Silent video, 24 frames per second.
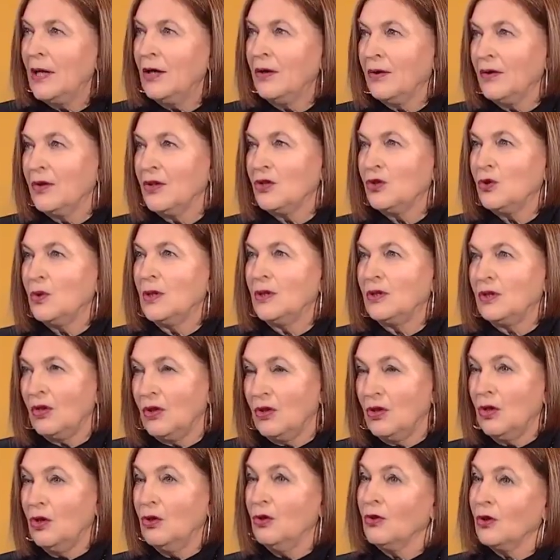hear on the street that
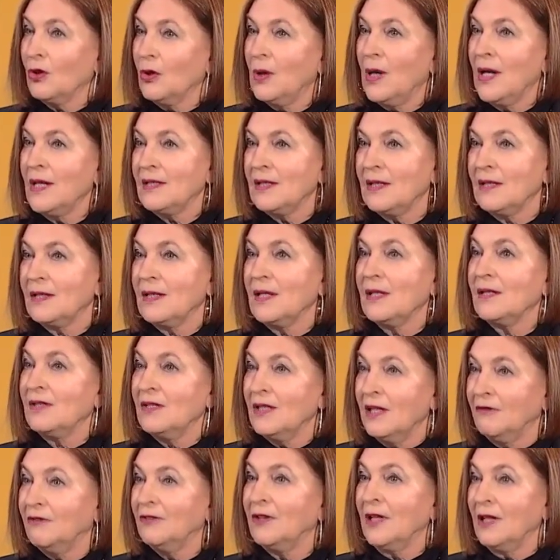the euro crisis is
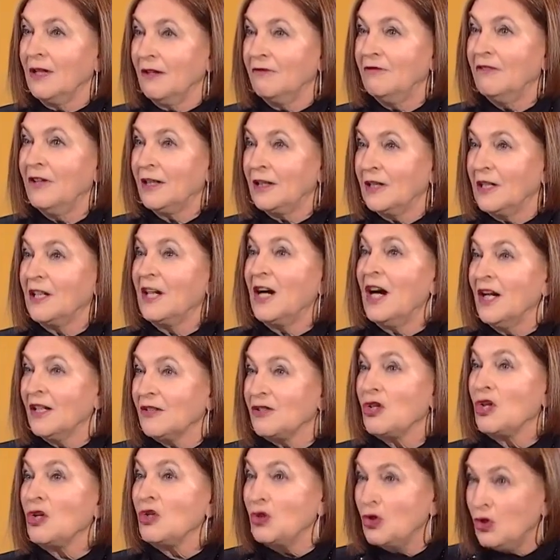definitely affecting
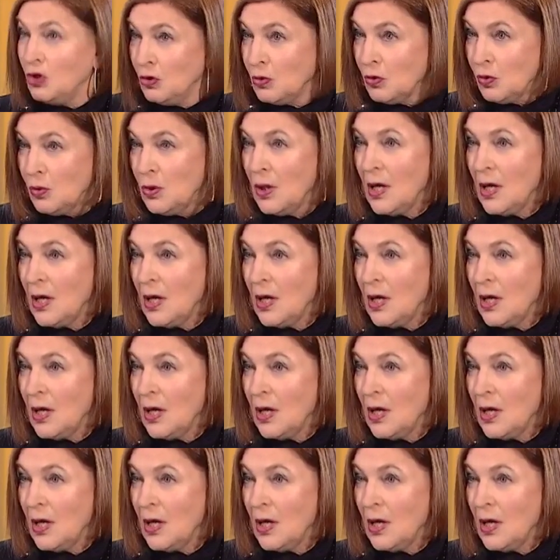us too.